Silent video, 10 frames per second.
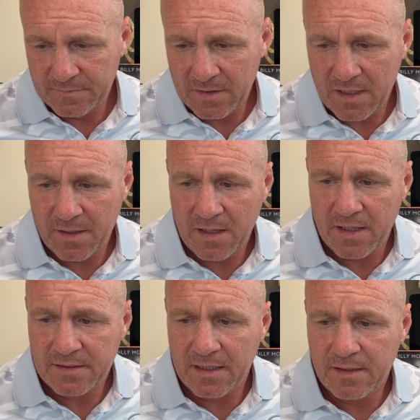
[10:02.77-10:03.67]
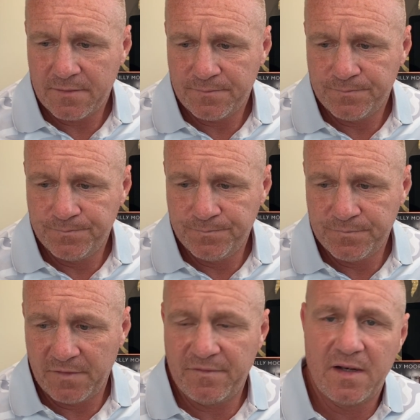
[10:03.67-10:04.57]
And I think
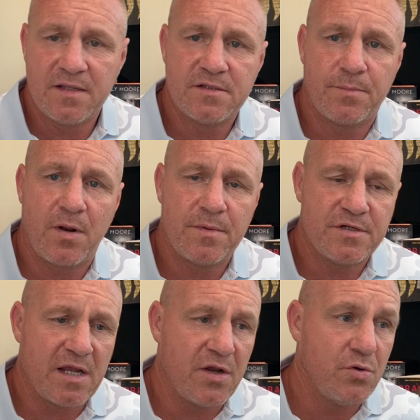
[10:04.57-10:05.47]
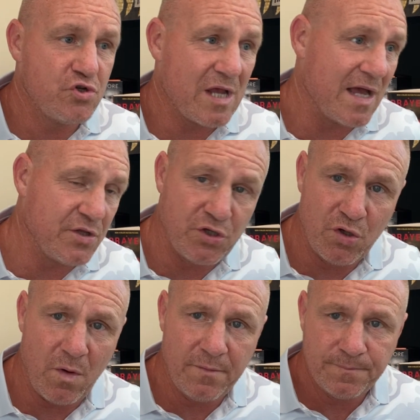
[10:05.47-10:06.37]
the villains are probably saying, whose side are
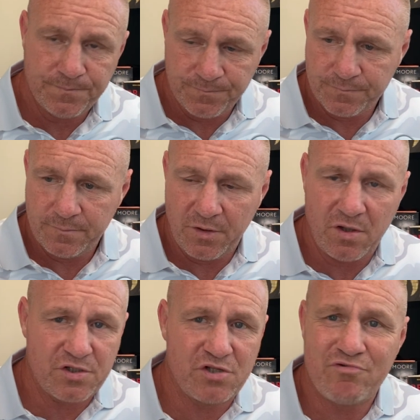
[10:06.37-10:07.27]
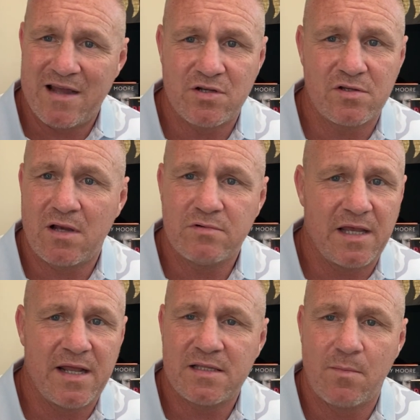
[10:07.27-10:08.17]
you on? Because it's red hot out
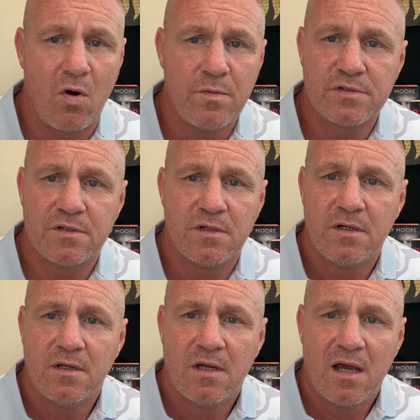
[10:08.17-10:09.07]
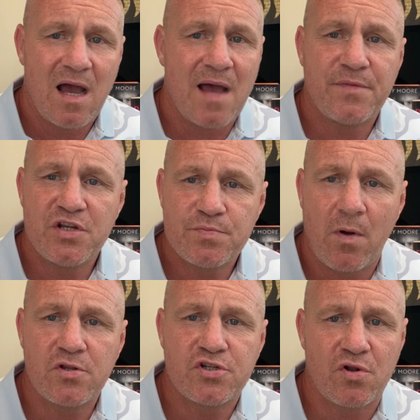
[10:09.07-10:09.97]
there at the moment. And the
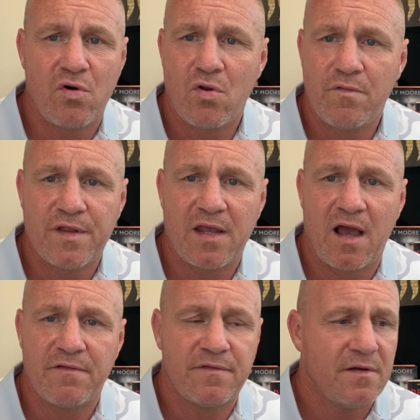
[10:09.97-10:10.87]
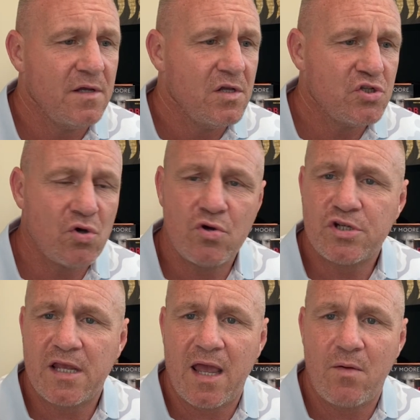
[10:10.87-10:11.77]
response are all over the gaff. It's always
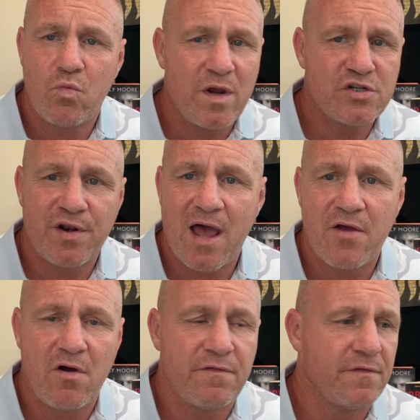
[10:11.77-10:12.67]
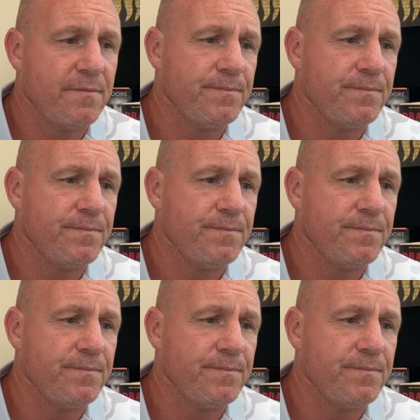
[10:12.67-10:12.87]
getting whizzed right off.